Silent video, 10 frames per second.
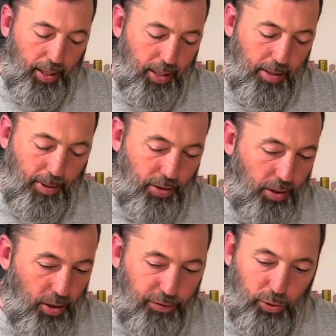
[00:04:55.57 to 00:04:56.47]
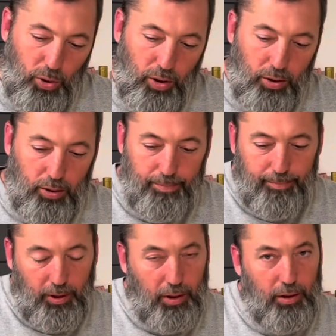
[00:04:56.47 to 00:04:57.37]
It smells a little floral,
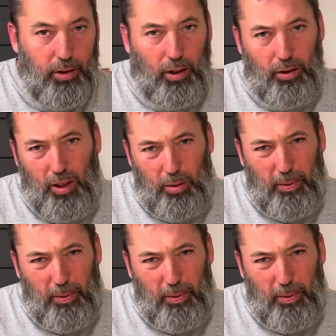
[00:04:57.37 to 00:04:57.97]
a little